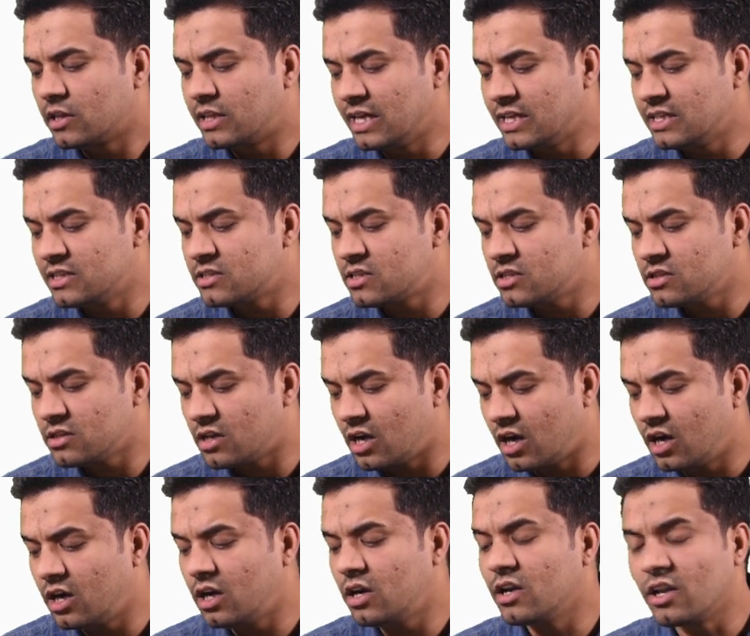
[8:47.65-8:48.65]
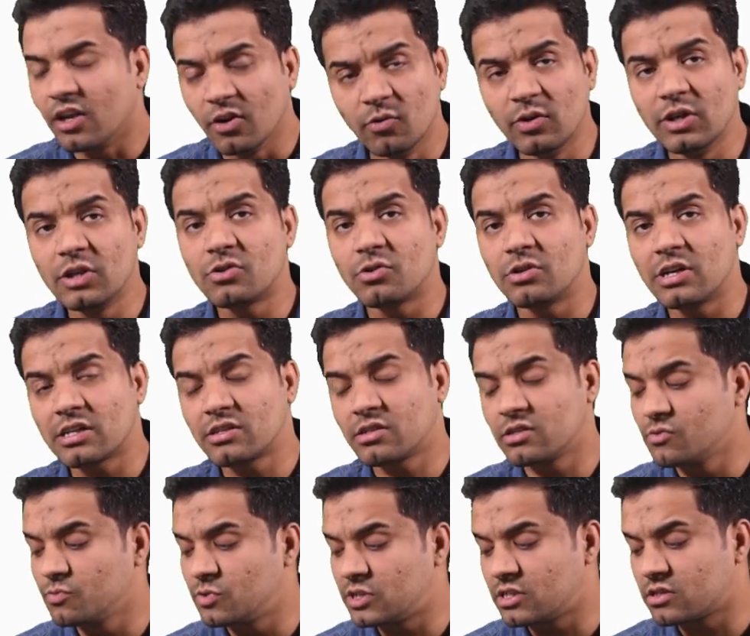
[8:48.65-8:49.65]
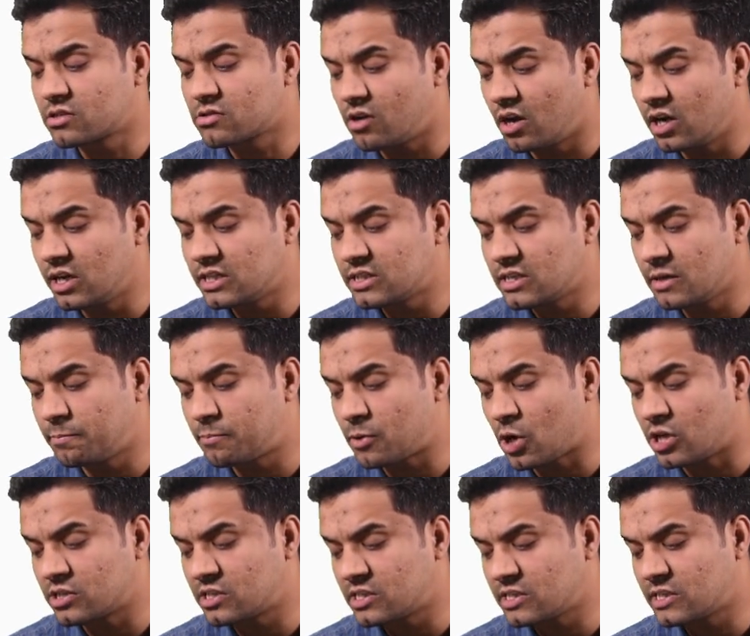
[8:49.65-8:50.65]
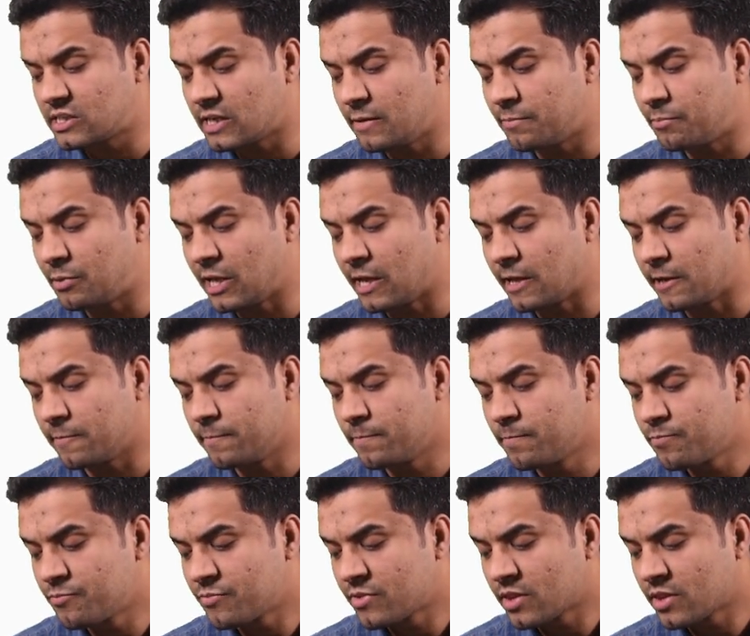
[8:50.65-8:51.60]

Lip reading: There is a new introduction which is called as a process API.